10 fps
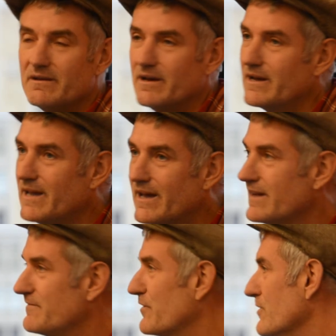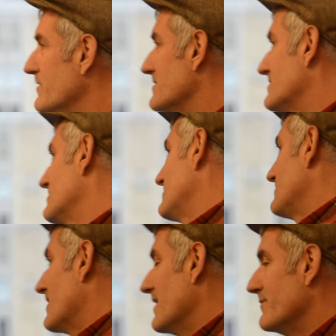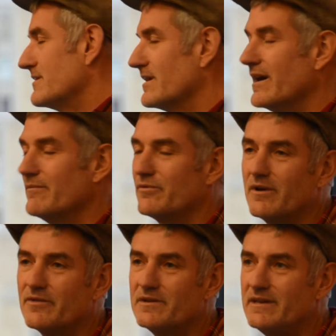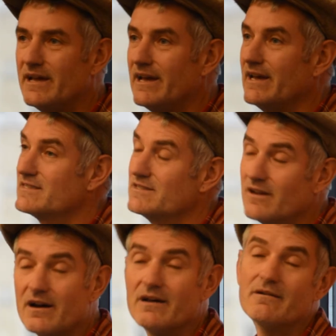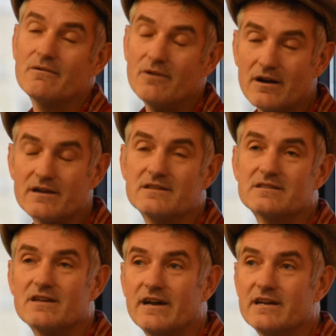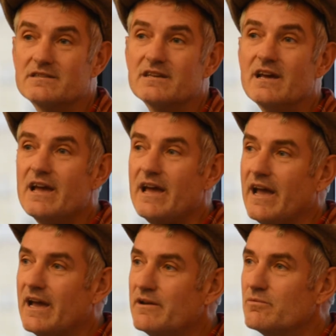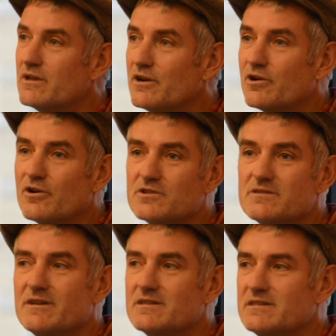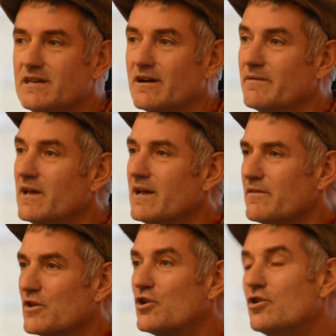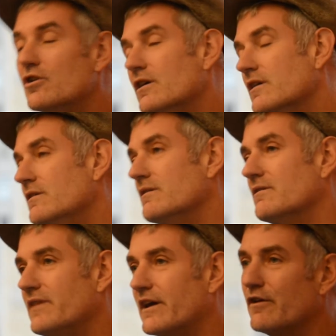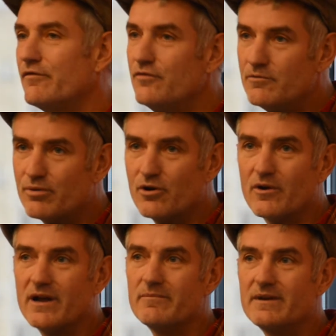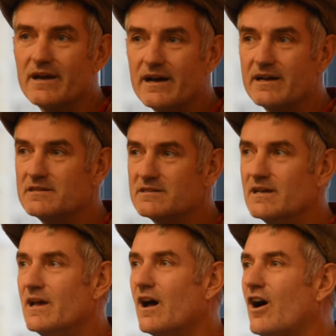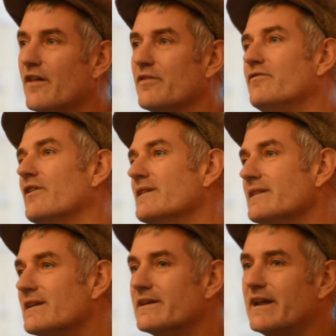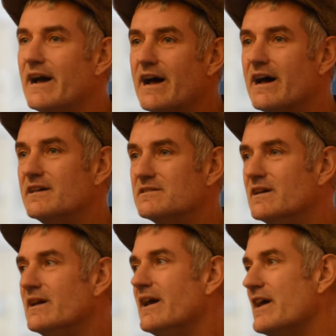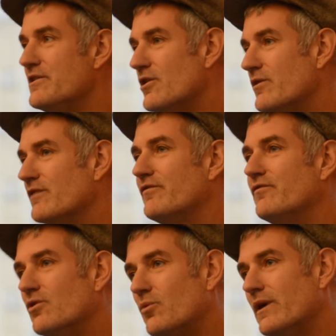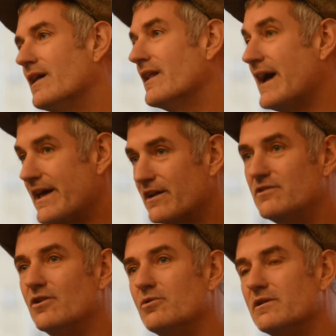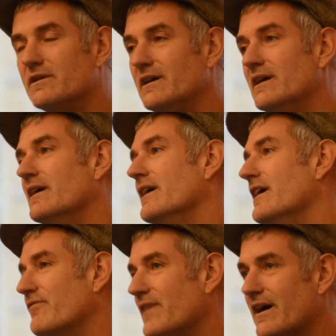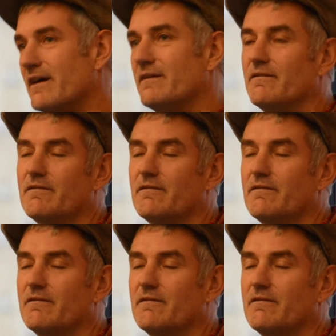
Again, I've heard this time and time throughout the day. It's not rocket science. And it really hurts me to see the good that our food program does on the very little it has, and knowing full well, anecdotally, if that